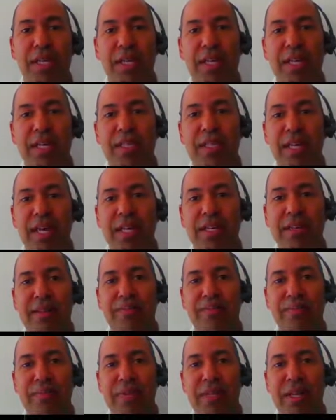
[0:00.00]
And that
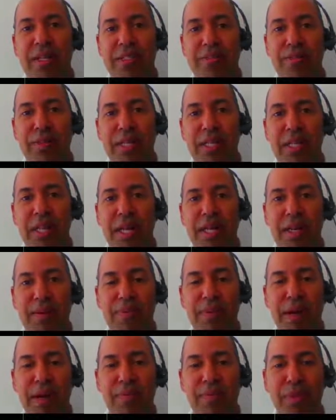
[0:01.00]
tells me a lot
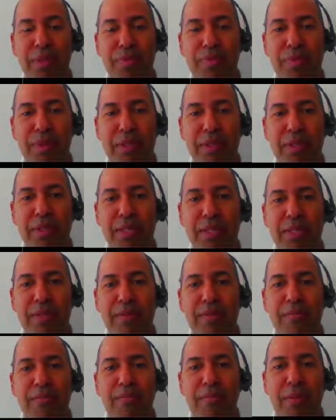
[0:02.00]
about the ability
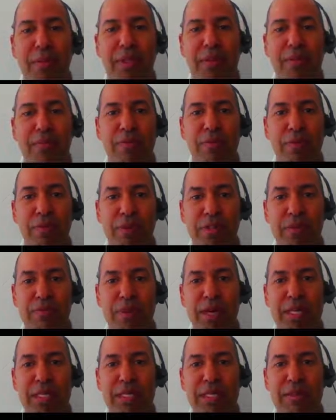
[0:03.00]
for this
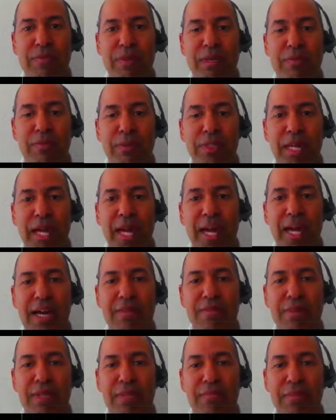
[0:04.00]
patient to be able to
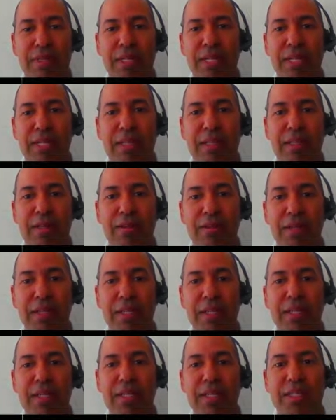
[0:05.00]
have immediate
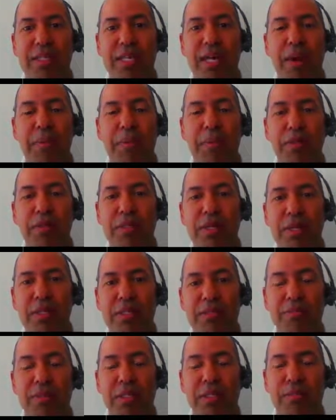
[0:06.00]
loading. The upper jaw
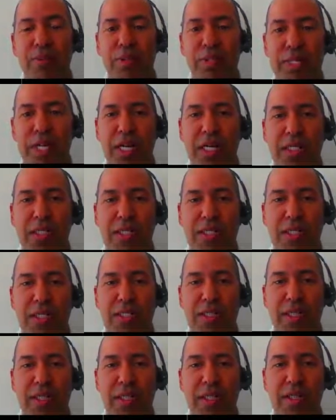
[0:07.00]
is much more challenging
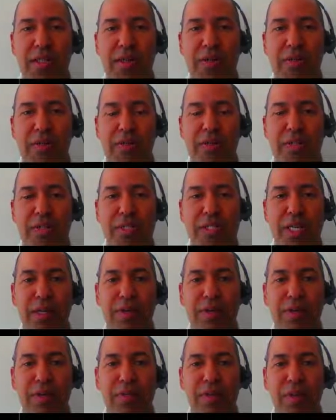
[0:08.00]
than the lower in
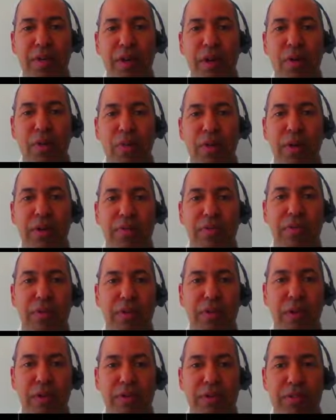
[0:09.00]
general when a
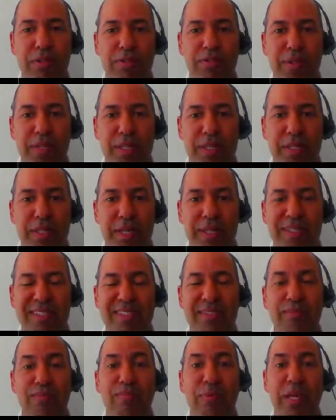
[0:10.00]
full arch is being done,
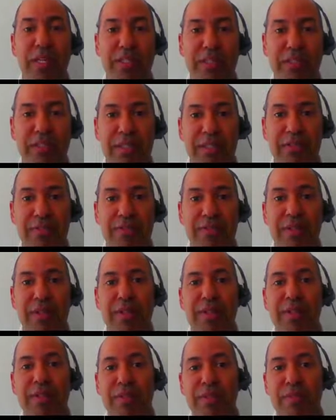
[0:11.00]
especially if
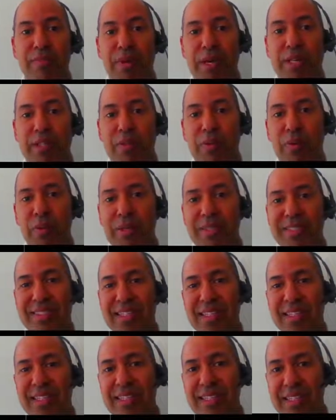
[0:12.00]
the patient wants
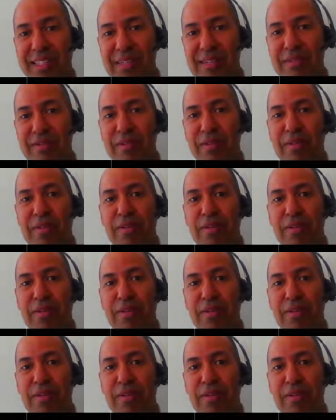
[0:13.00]
to leave